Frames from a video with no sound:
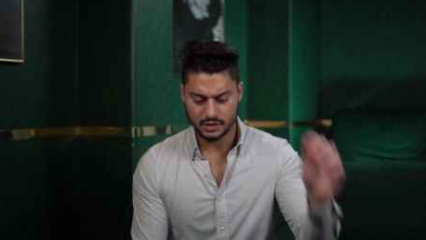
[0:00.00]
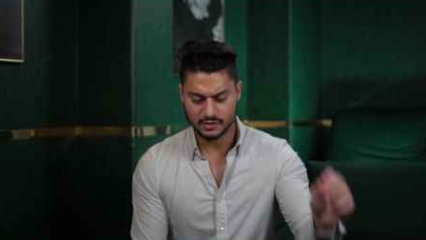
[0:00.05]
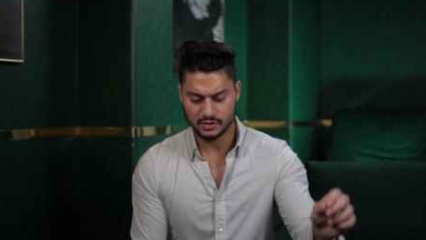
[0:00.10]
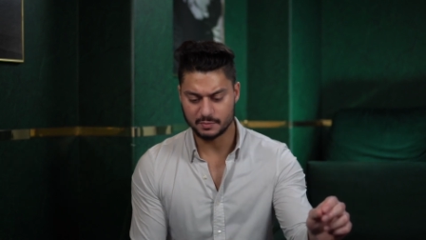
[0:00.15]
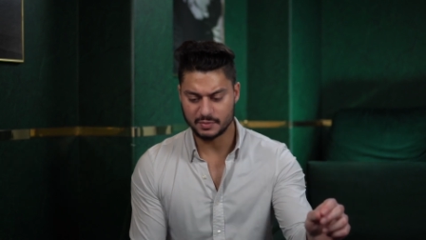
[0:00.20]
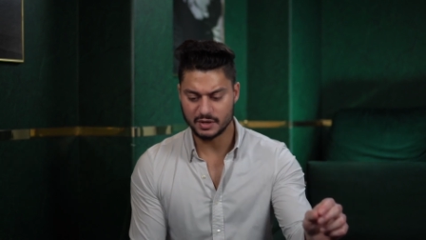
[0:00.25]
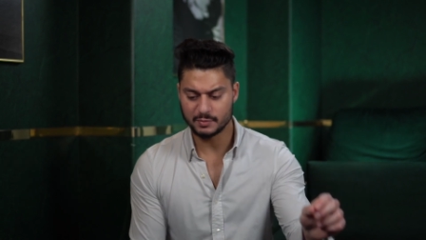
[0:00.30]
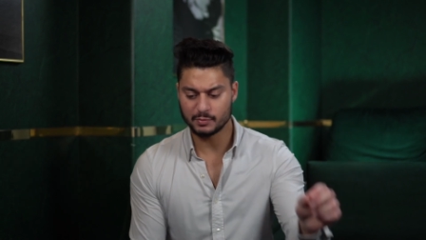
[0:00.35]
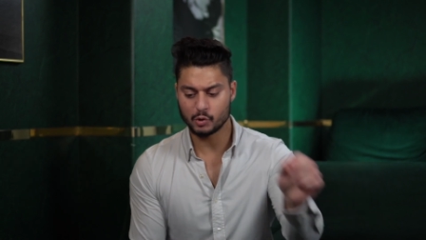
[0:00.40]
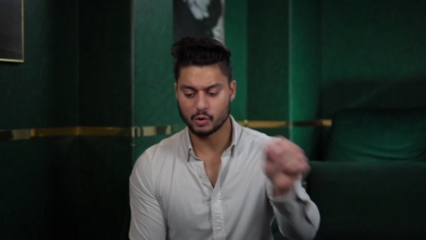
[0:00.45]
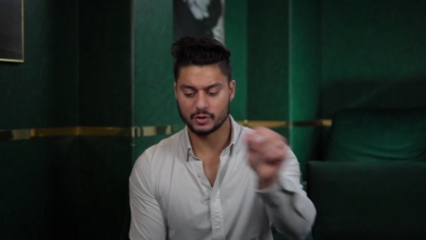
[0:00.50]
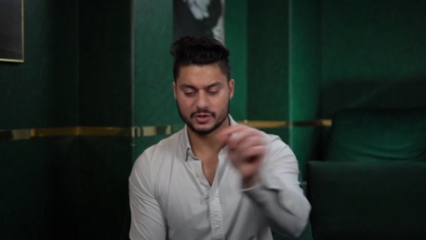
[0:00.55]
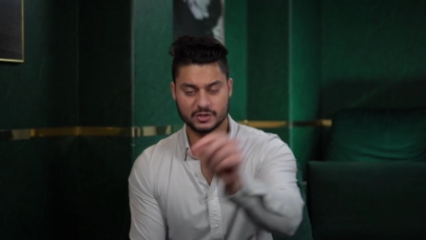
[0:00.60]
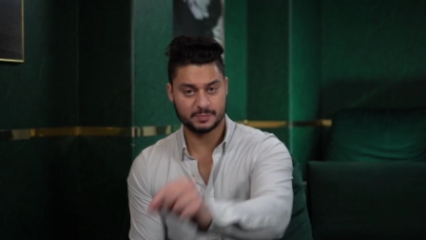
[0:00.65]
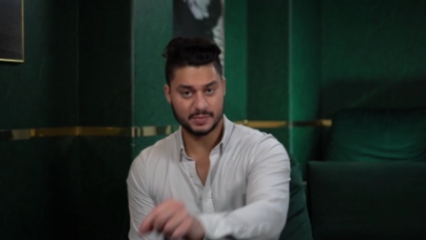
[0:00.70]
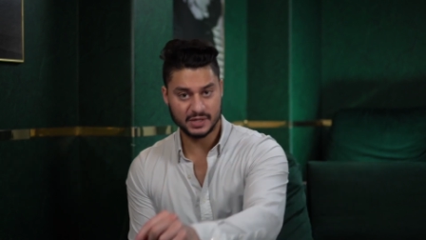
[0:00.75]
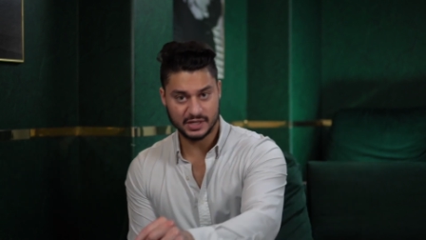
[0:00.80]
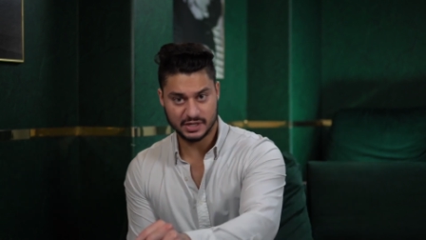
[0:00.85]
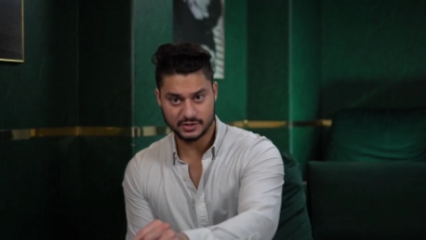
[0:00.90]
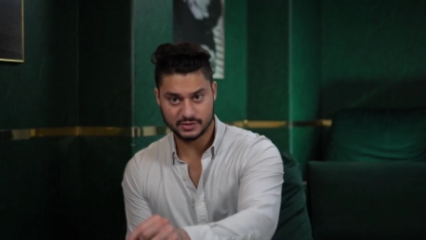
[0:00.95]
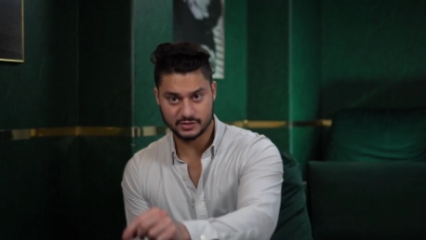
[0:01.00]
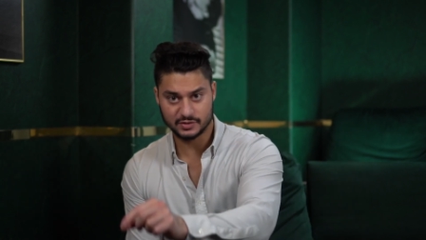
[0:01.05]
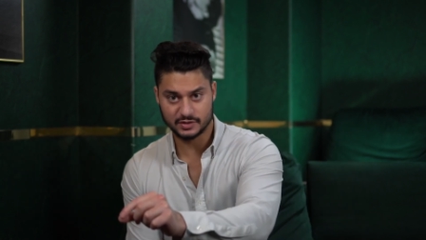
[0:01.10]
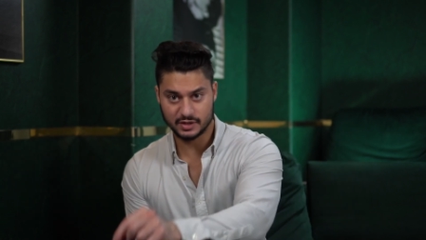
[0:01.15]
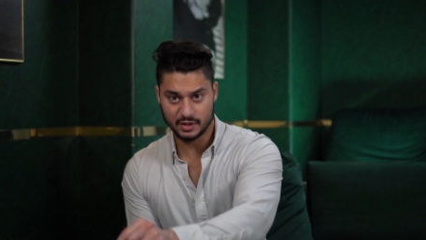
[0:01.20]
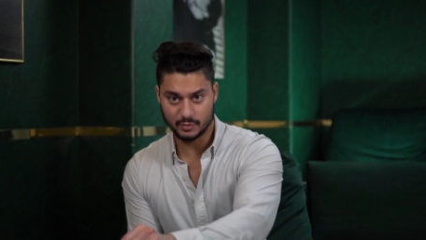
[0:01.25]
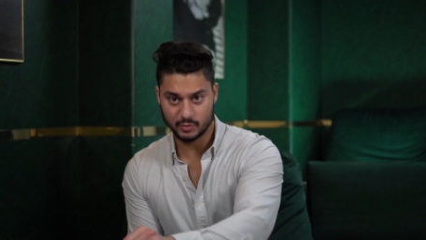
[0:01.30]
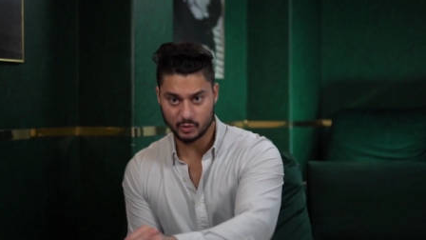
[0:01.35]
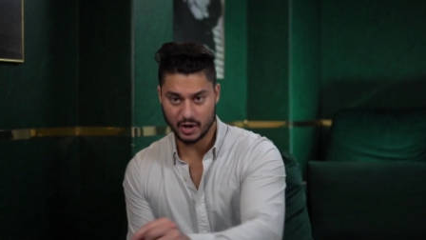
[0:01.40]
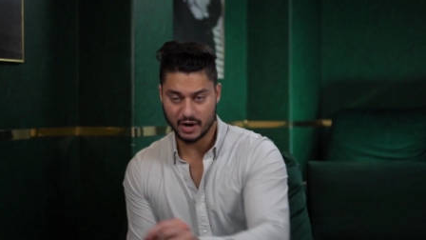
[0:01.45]
The people who are speaking to the
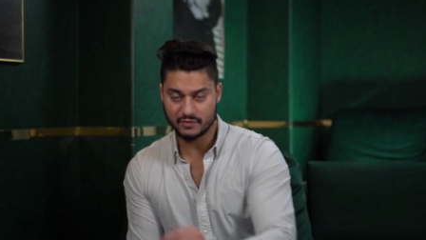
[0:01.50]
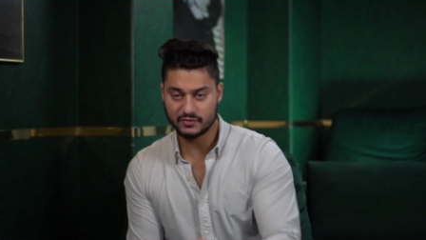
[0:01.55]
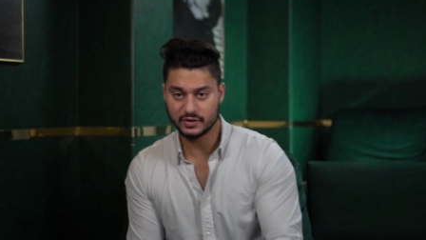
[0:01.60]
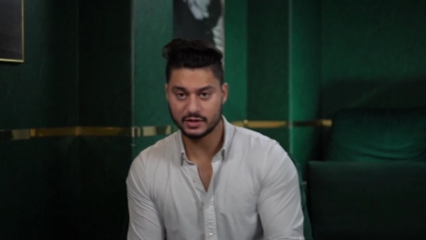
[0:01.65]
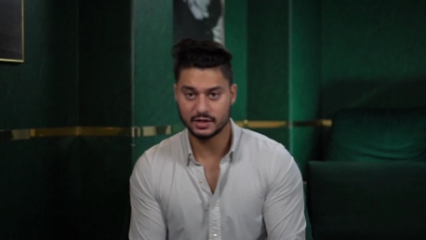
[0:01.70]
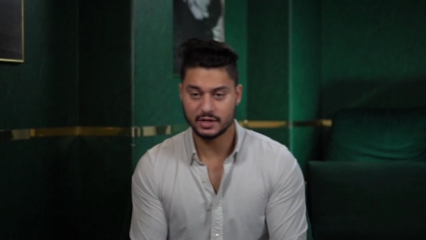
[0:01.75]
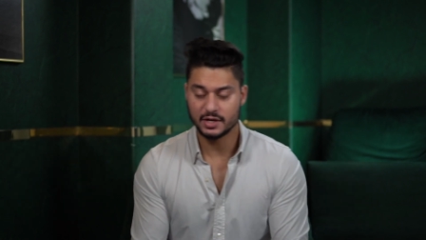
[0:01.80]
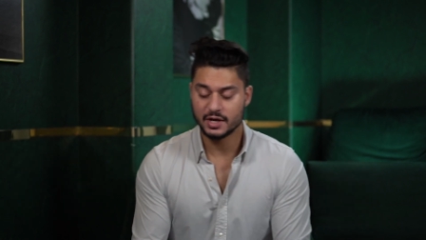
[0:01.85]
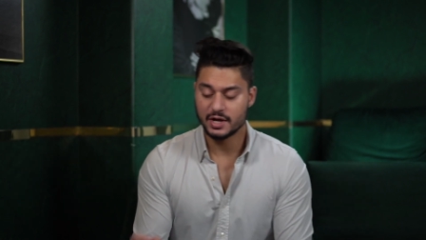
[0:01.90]
demographic,